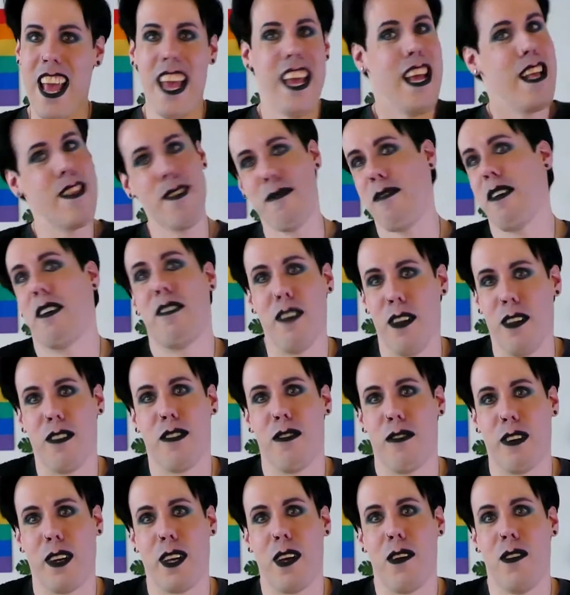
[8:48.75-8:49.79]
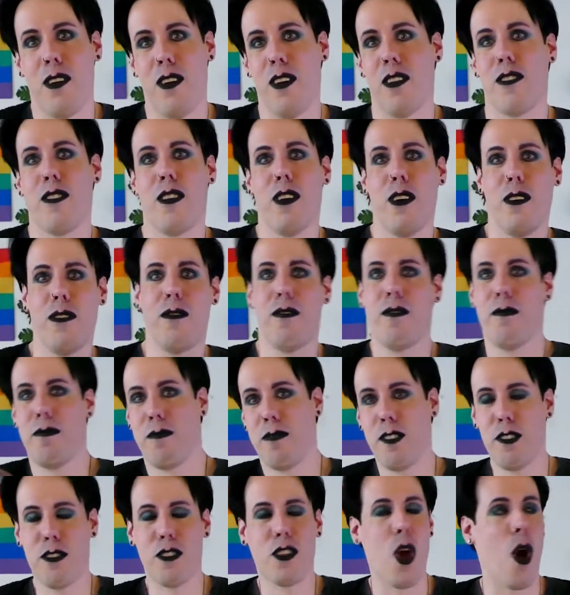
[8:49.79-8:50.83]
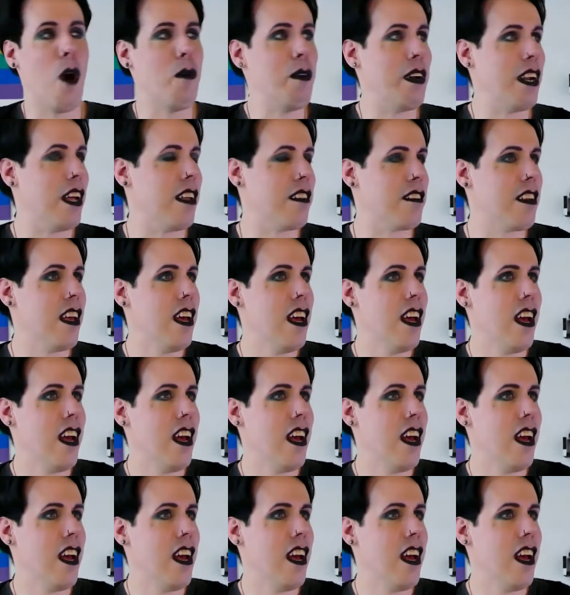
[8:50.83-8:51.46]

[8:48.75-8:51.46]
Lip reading: It's a fictional fucking world, so just go with it.